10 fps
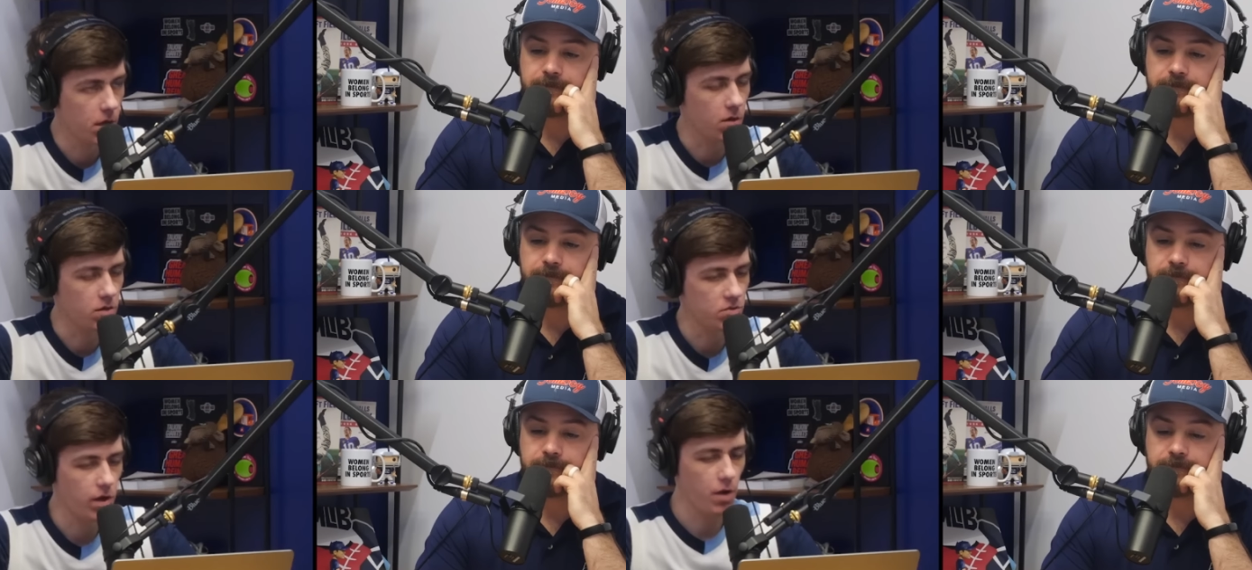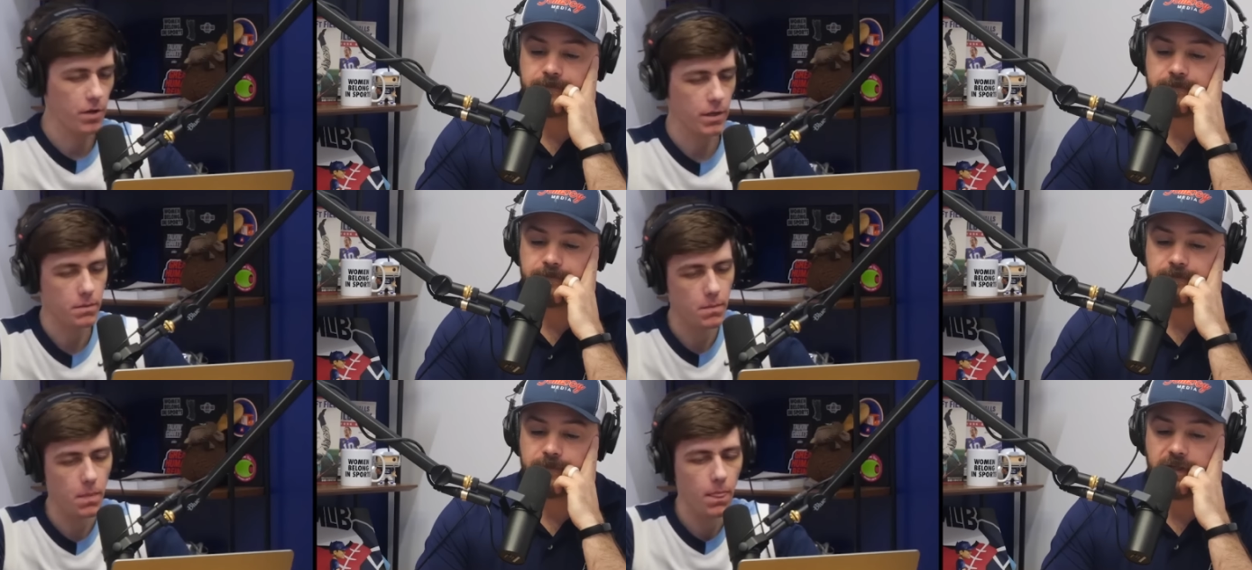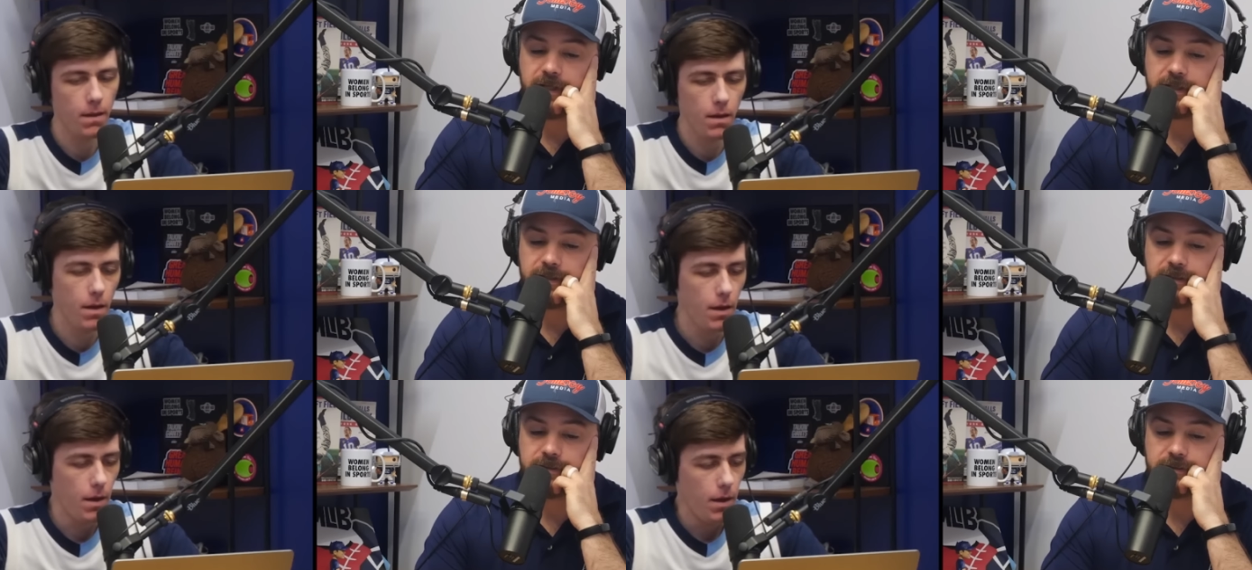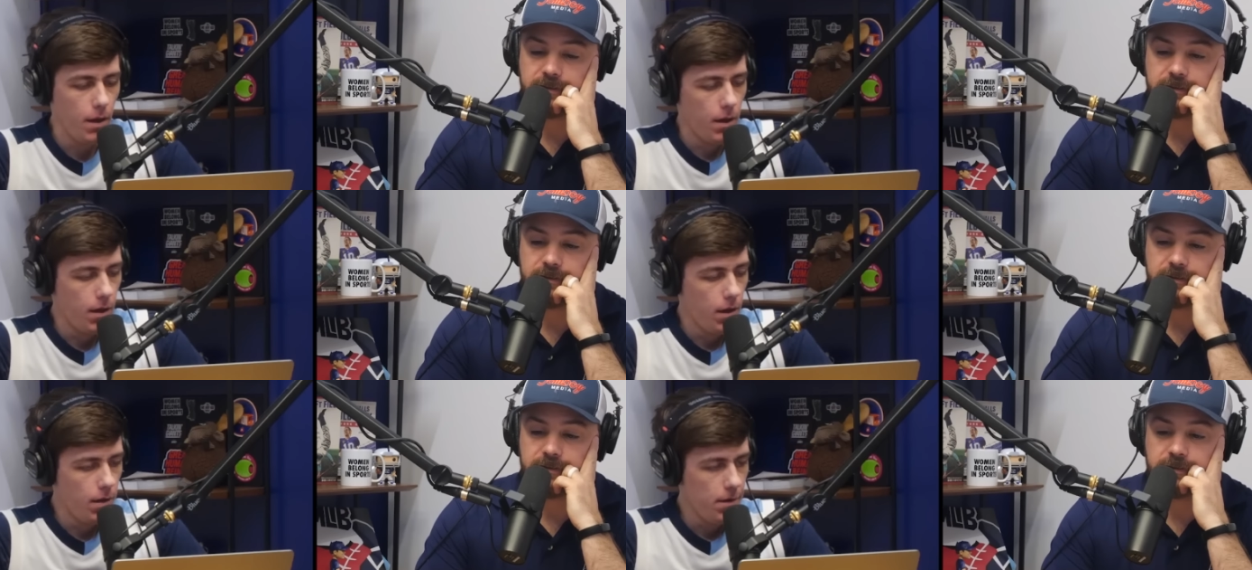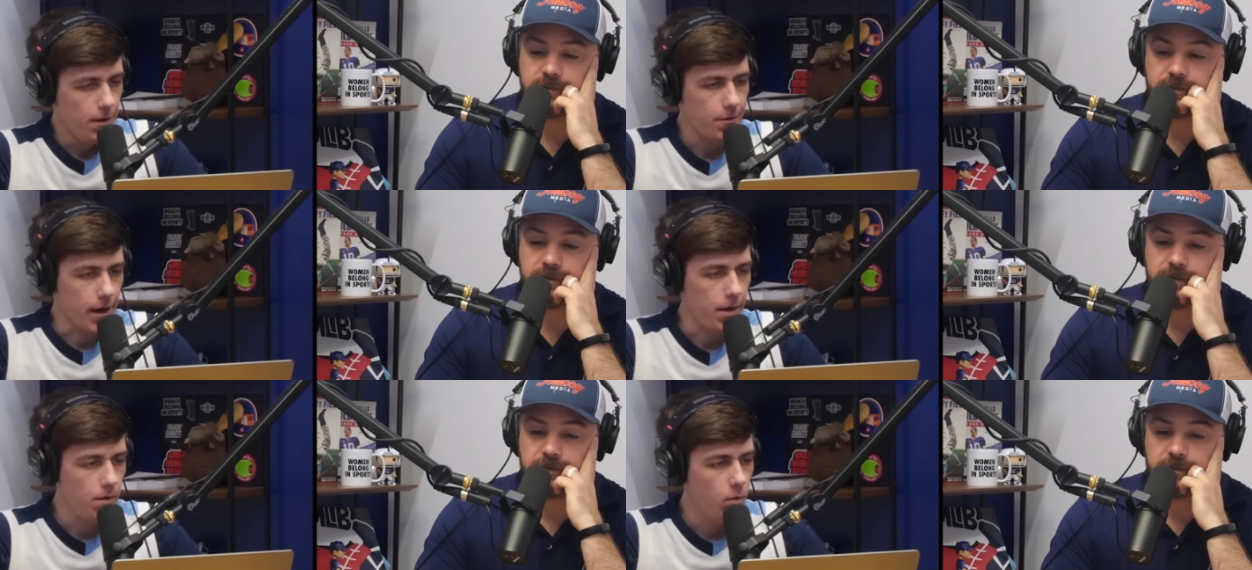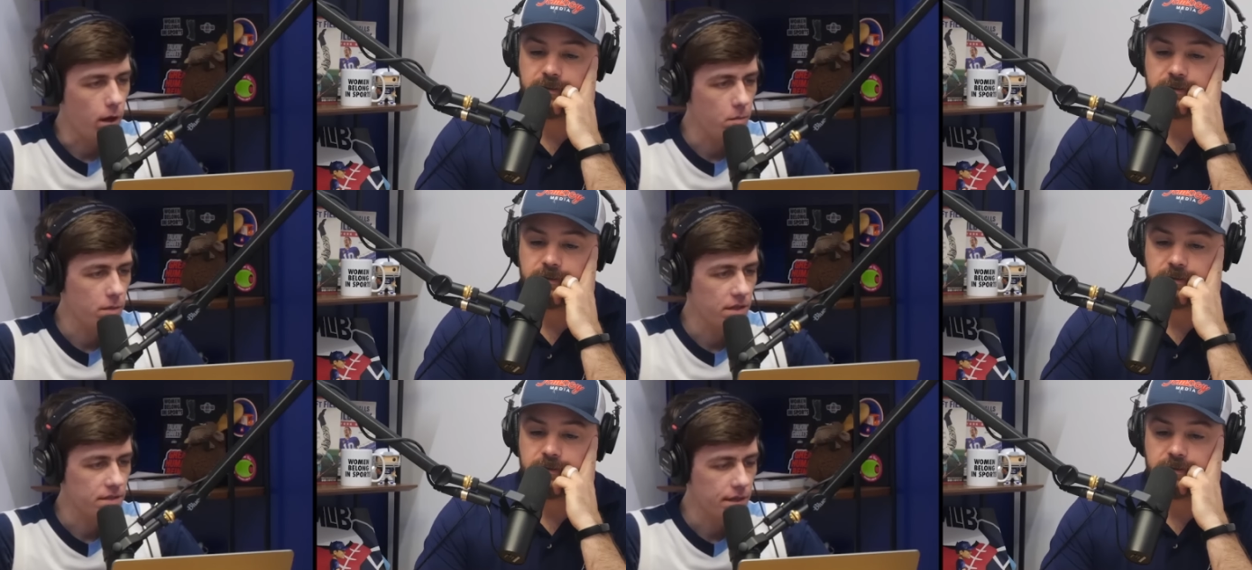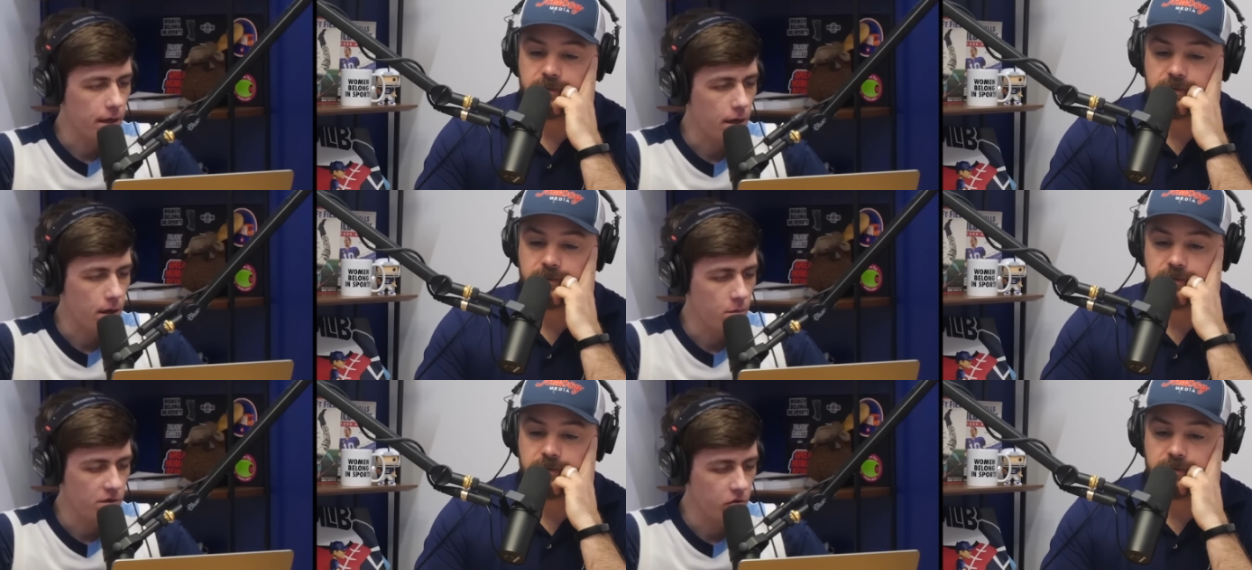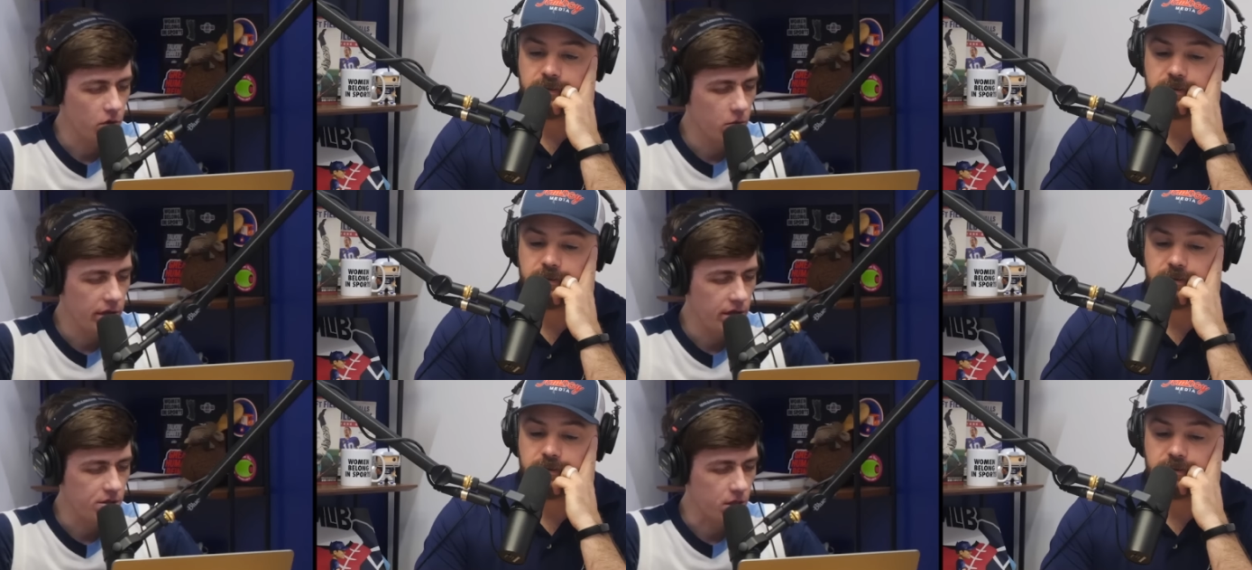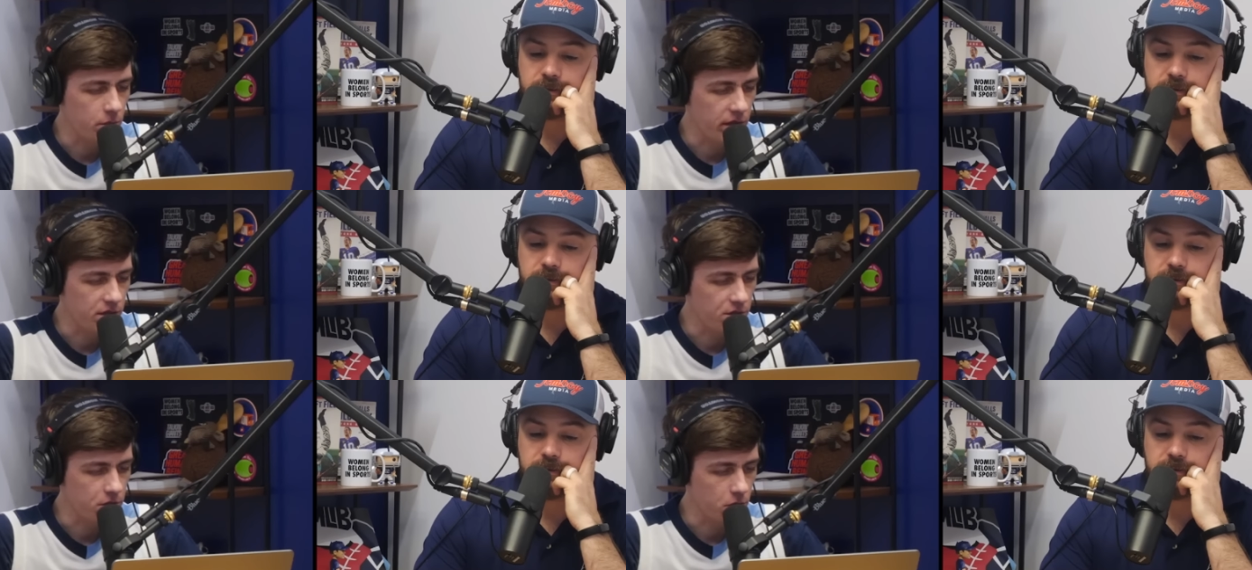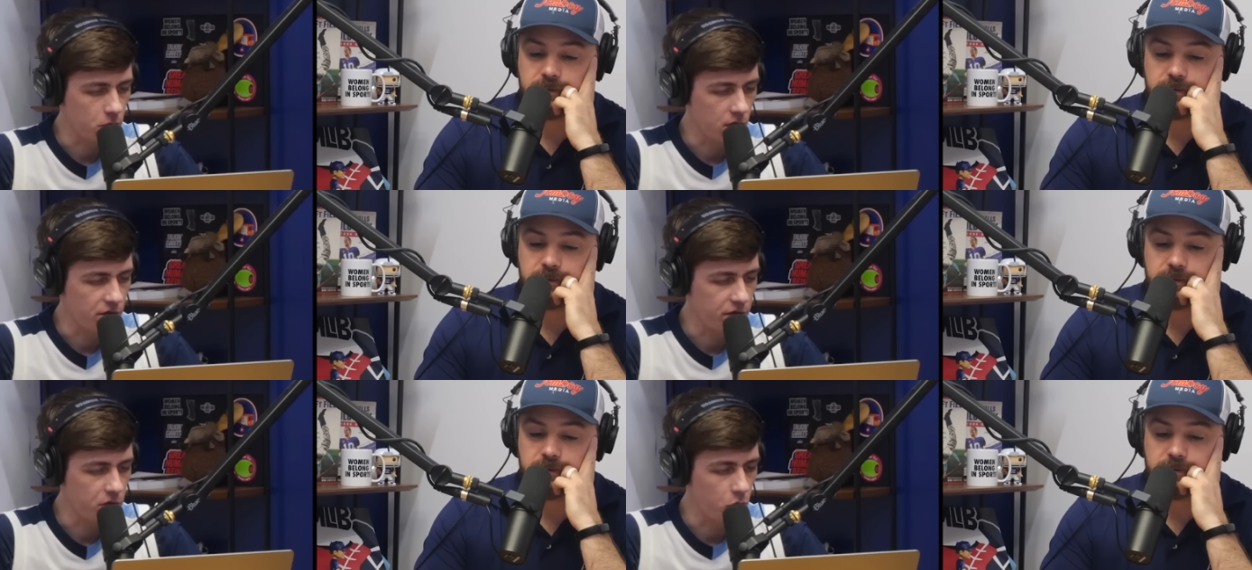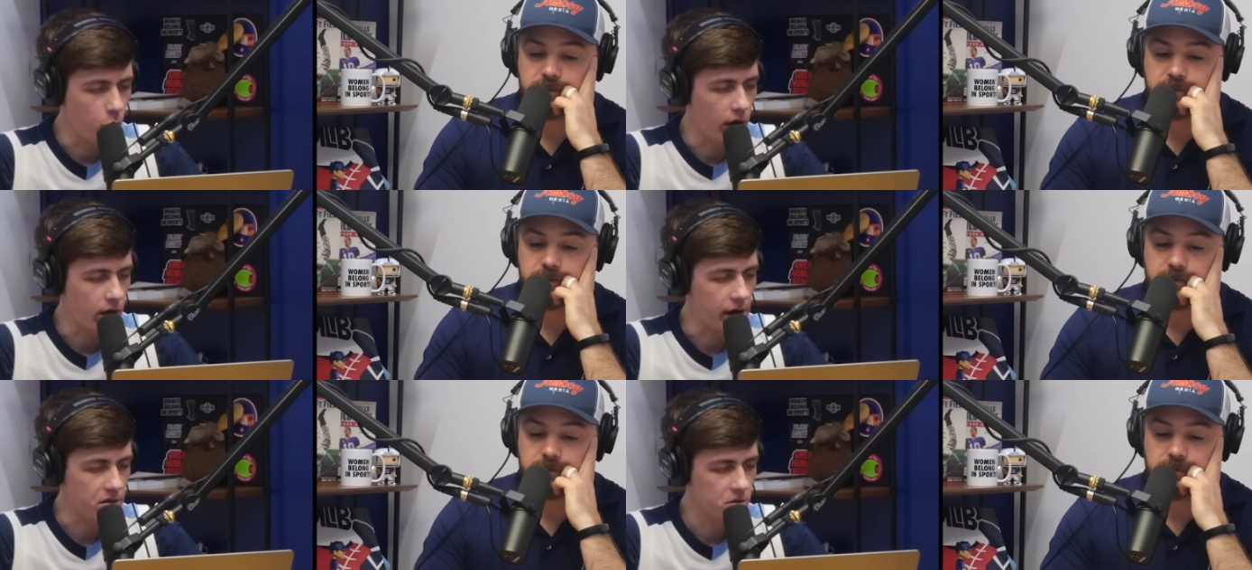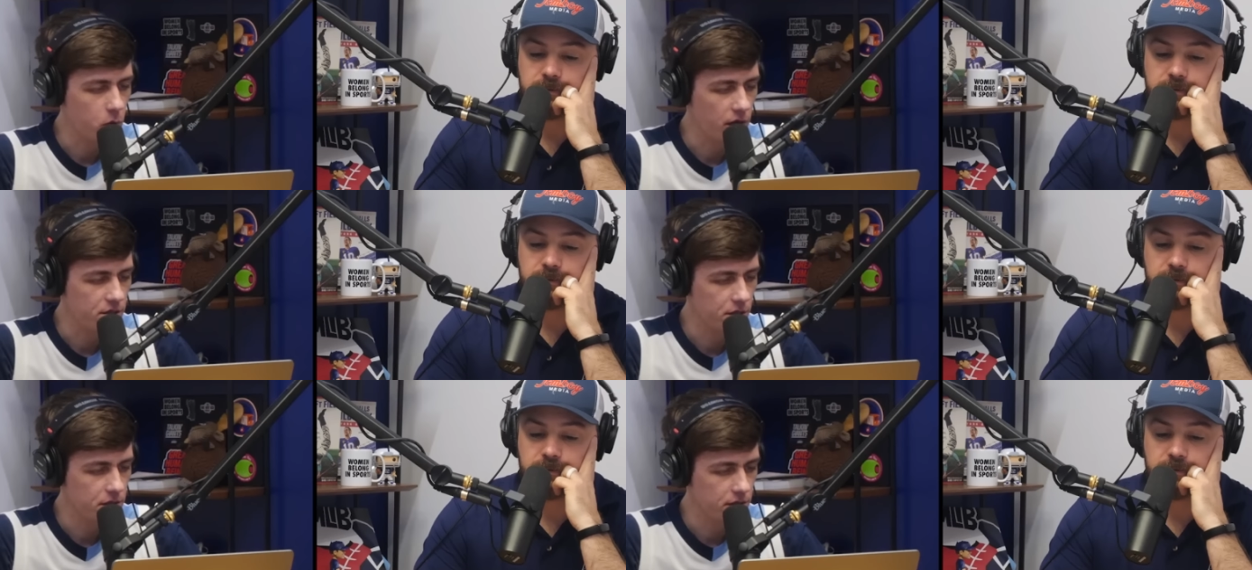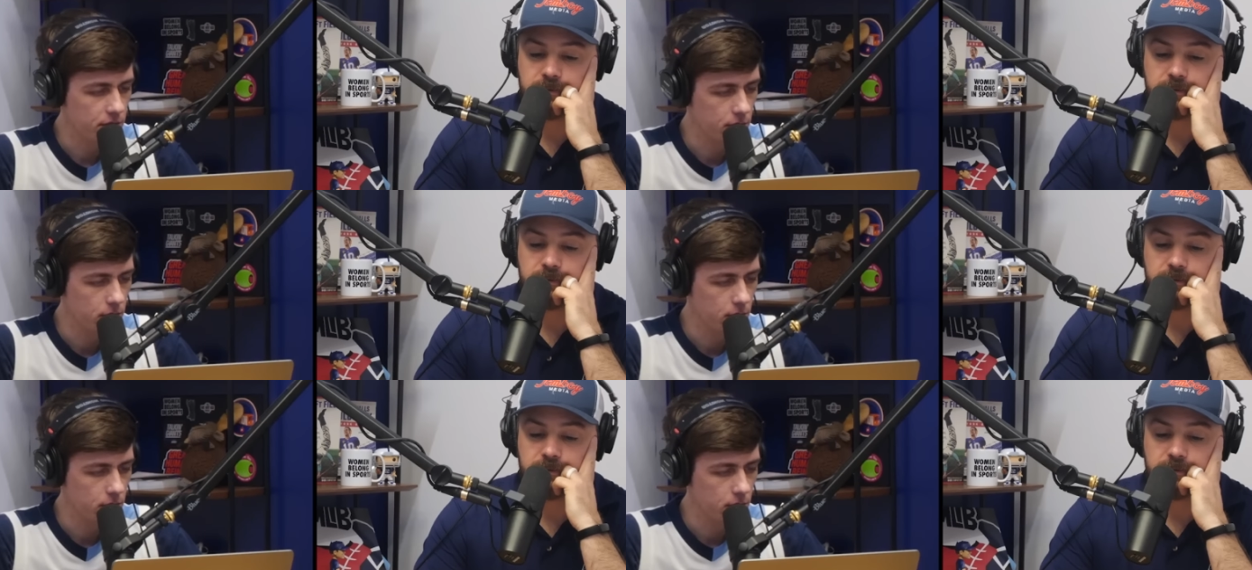Speaker 1: Oh, it's rounding. Yeah, yeah. All right. Well, let's uh before we jump into a few warehouse questions,